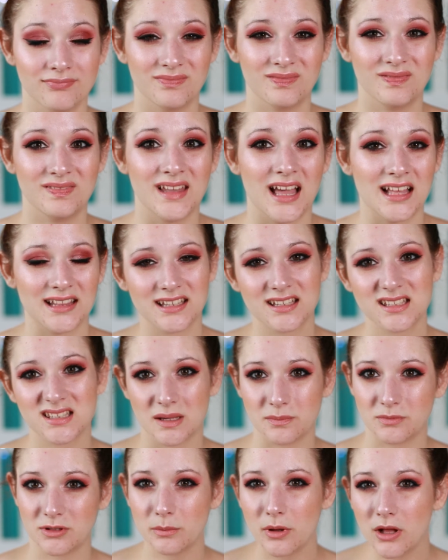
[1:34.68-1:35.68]
not
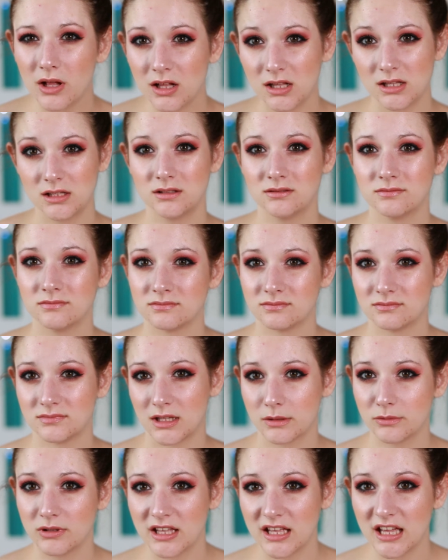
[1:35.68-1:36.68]
acceptable
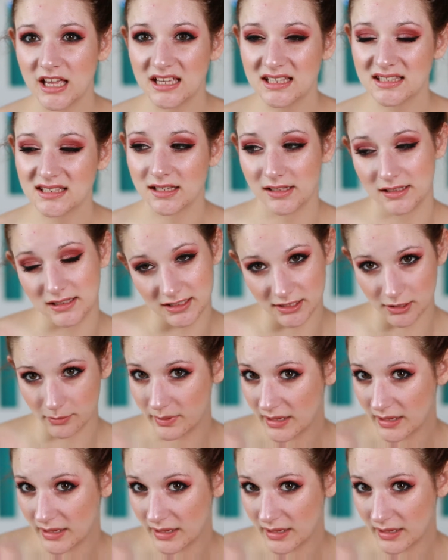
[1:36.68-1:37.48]
nowadays, a little